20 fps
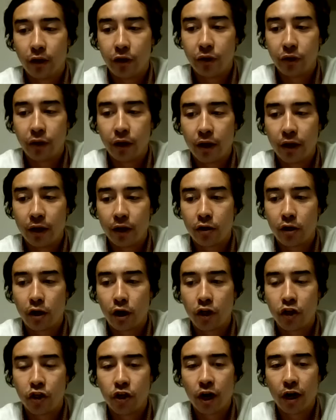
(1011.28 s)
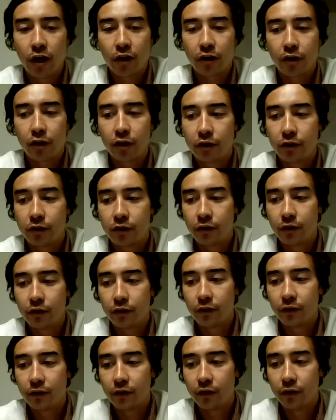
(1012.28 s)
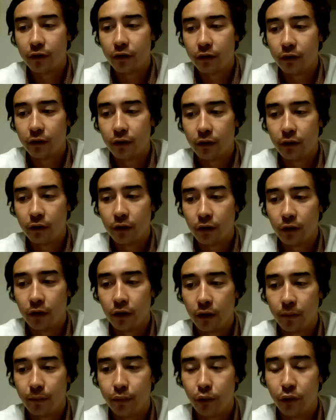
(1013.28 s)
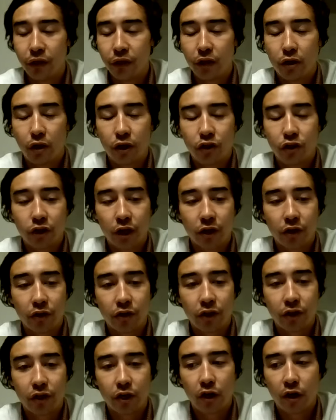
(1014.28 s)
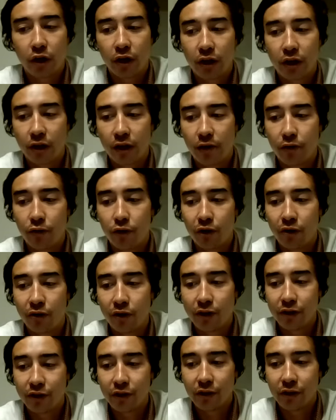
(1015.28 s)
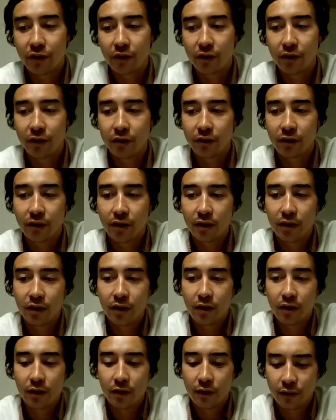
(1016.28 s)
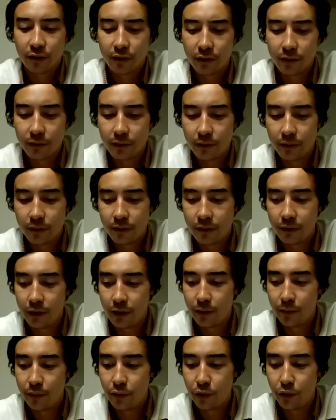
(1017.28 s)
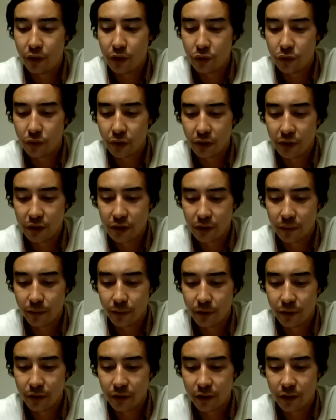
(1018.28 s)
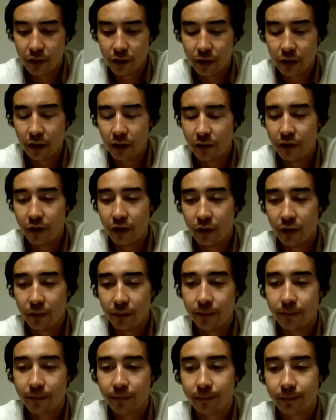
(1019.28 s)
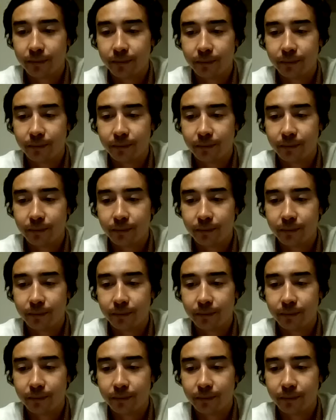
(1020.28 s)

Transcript: Uh, you had contractors, uh, building contractors in Turkey that were arrested because their buildings were against the business uh, the